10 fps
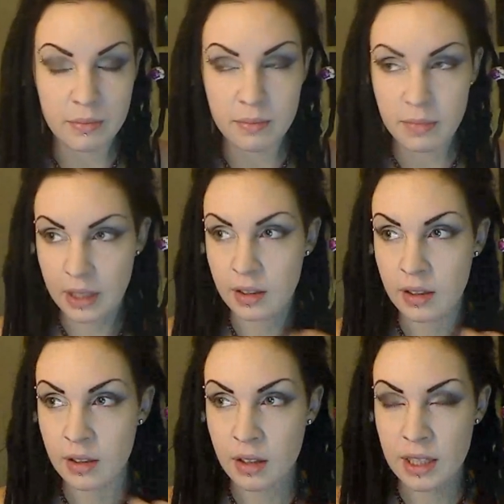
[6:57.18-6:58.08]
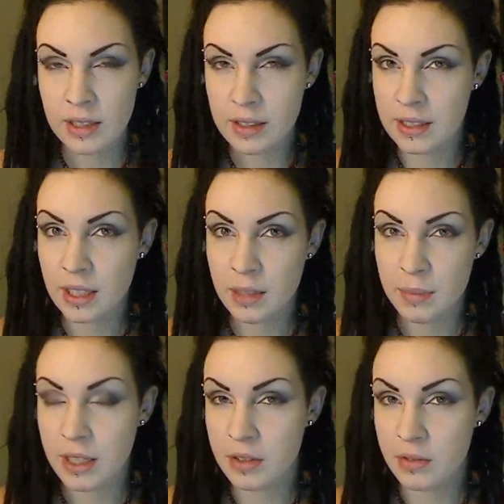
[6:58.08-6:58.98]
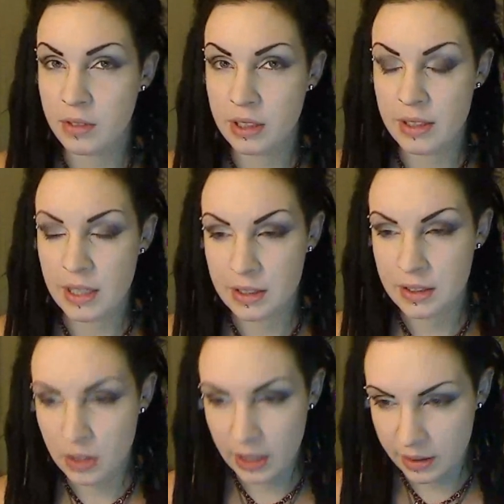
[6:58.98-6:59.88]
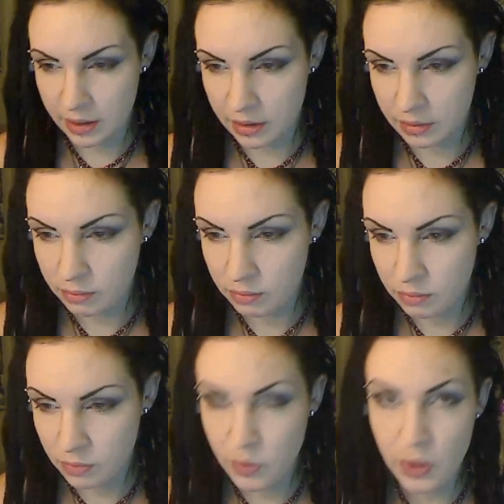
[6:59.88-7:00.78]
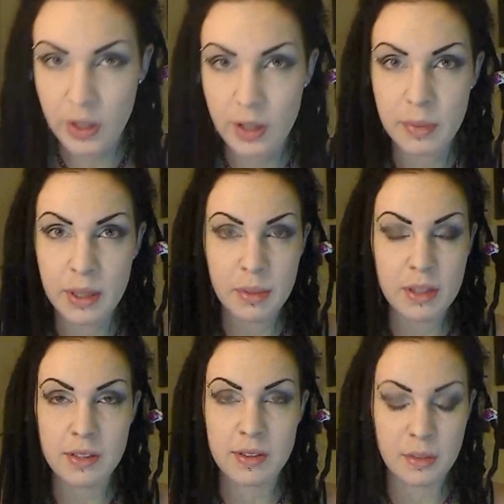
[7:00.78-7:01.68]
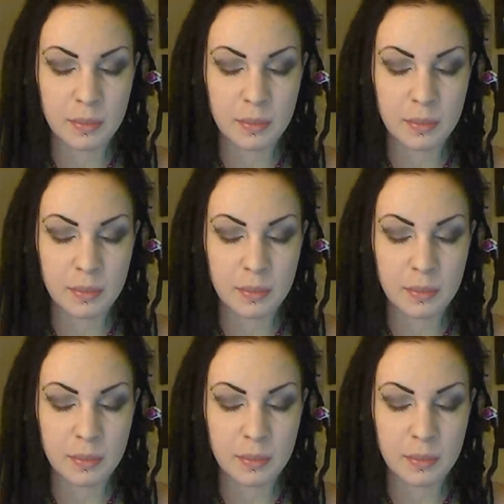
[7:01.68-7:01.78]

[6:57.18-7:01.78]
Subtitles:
like, in the sunlight, my eyes are really intense. They're like a clear green, but I mean, this